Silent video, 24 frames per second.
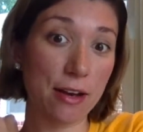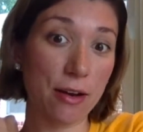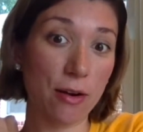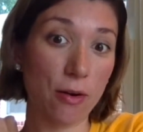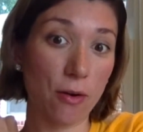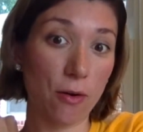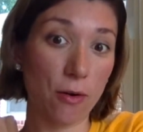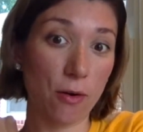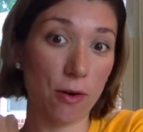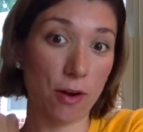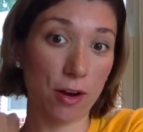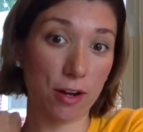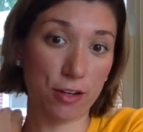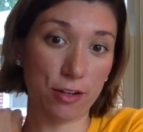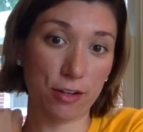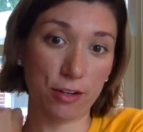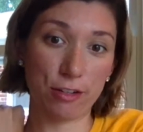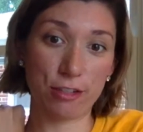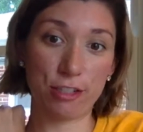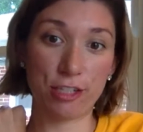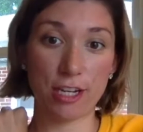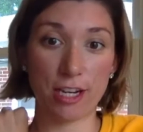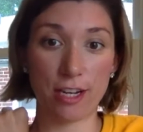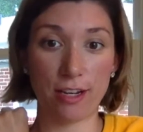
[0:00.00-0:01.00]
or
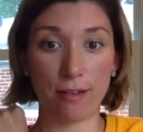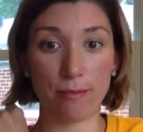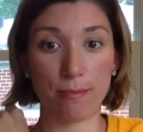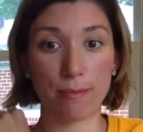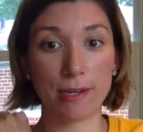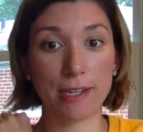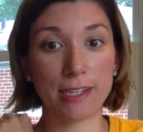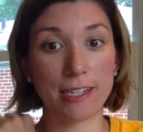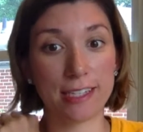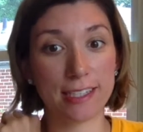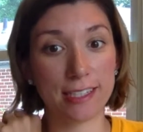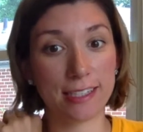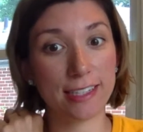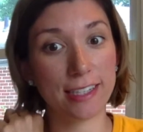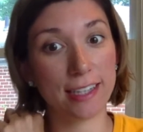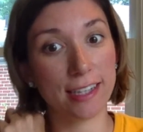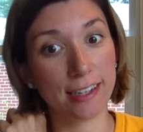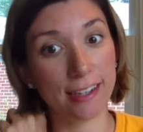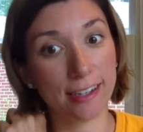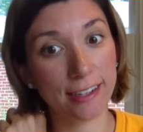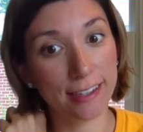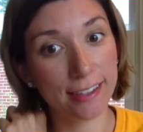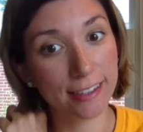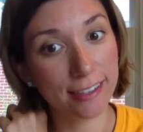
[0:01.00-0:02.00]
crocheting buddies
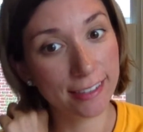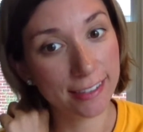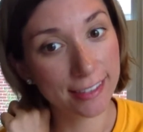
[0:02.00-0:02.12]
here,